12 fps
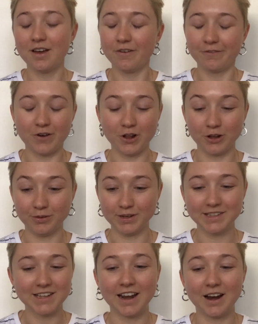
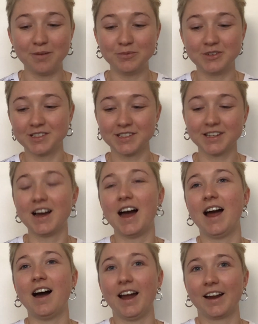followers, and
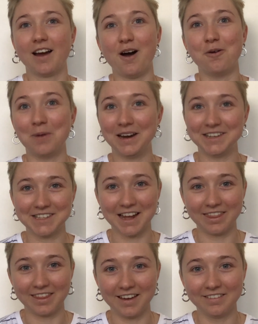I can't wait to
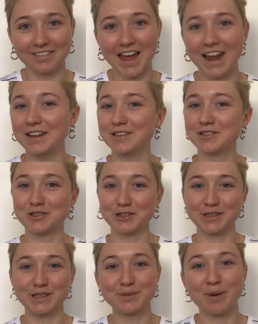get there. And it's
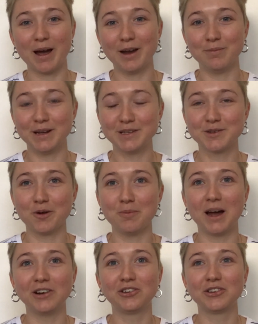just inspired me so
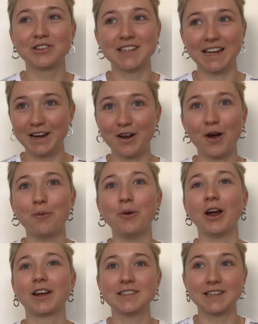much, seeing her
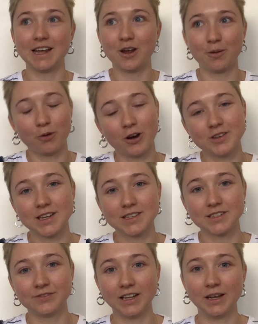work and seeing her process
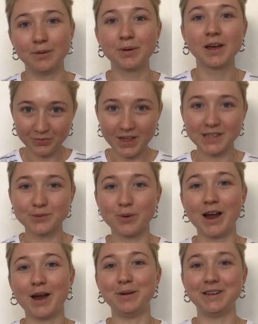develop. That's
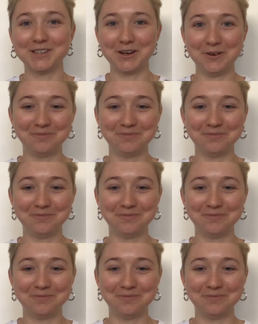why I picked her.